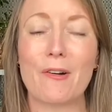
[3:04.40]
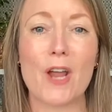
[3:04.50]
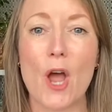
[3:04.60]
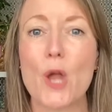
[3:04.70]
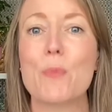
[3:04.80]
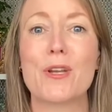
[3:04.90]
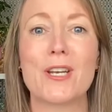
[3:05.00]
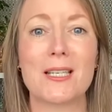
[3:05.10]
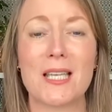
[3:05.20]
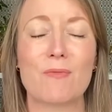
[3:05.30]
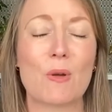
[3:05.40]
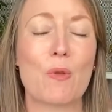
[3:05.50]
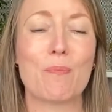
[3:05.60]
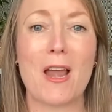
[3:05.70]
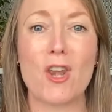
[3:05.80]
very open and giving
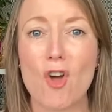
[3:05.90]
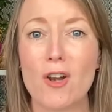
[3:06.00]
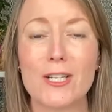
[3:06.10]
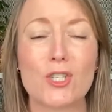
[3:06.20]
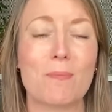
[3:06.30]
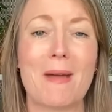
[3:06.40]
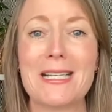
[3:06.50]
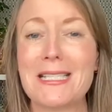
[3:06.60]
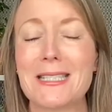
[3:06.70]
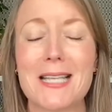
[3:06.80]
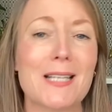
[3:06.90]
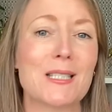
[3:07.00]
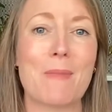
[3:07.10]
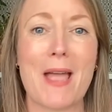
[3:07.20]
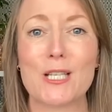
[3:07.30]
with my knowledge and my
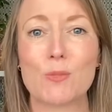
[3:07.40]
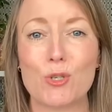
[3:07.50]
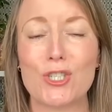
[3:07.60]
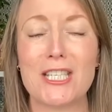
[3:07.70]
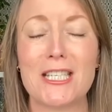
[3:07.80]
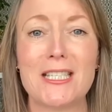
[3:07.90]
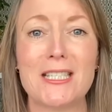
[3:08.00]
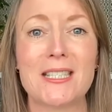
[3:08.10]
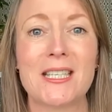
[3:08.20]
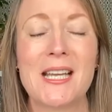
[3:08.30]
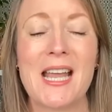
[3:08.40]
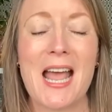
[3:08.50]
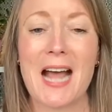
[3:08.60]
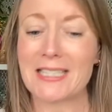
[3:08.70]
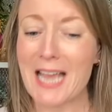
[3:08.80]
insights and my expertise.
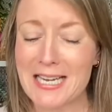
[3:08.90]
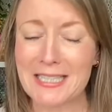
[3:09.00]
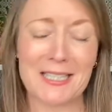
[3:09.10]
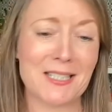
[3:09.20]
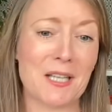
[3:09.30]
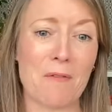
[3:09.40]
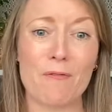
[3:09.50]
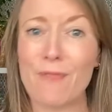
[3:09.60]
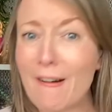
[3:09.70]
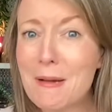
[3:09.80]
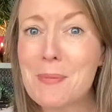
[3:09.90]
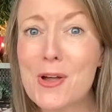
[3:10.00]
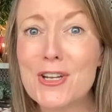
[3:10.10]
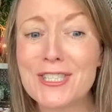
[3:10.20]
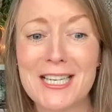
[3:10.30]
I take this stuff very
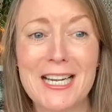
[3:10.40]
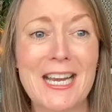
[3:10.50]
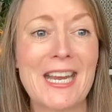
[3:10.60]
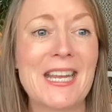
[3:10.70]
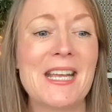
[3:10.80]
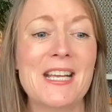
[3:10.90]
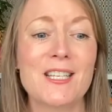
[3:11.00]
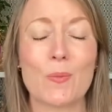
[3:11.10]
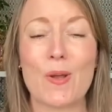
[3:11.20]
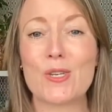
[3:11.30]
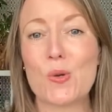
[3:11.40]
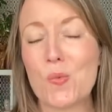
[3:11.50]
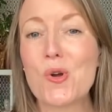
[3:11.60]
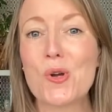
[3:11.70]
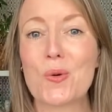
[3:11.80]
personally. So when you
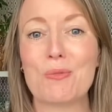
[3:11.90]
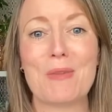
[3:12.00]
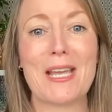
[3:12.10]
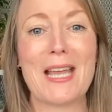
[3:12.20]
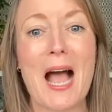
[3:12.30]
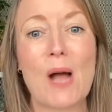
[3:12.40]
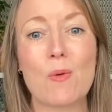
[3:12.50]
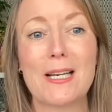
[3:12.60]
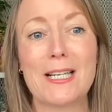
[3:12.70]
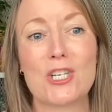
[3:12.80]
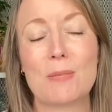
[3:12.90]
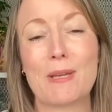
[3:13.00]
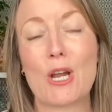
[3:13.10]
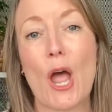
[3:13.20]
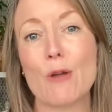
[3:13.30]
work with me, I will literally
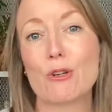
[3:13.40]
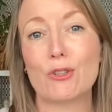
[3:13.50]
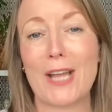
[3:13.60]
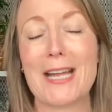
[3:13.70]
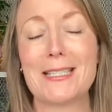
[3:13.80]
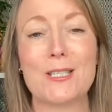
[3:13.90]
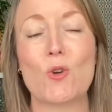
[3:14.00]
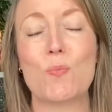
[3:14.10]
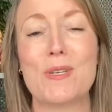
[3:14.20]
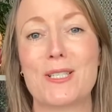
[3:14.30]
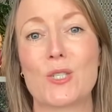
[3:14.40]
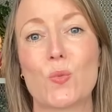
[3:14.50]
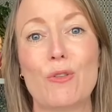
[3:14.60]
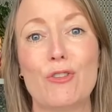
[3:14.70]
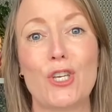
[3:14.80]
be co creating your
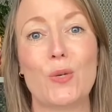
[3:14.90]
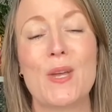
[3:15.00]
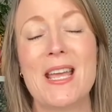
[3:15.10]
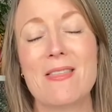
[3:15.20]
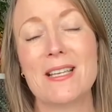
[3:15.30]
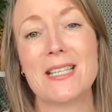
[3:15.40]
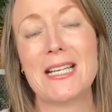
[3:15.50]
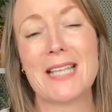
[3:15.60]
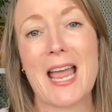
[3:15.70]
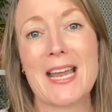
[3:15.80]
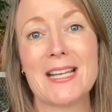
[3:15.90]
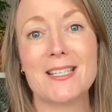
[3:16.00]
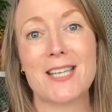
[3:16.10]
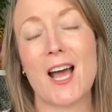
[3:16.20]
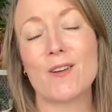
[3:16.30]
business with you. This is a
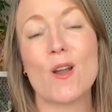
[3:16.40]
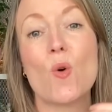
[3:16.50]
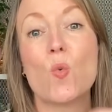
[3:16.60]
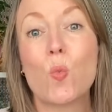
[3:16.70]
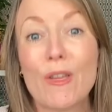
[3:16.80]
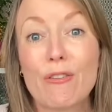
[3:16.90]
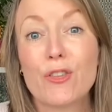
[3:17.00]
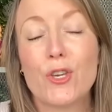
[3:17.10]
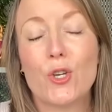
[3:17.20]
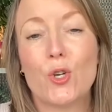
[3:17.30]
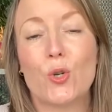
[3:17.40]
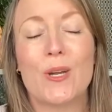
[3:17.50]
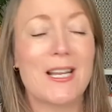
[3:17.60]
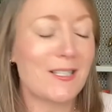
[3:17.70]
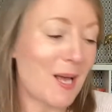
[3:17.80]
done with
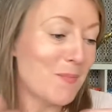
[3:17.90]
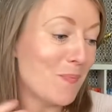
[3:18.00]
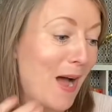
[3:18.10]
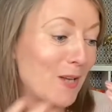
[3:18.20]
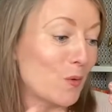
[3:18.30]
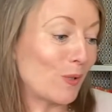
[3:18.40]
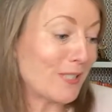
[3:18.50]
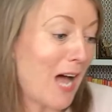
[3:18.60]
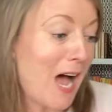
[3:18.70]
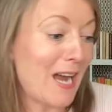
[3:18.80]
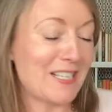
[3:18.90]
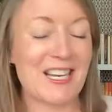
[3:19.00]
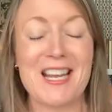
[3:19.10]
you, done by your side,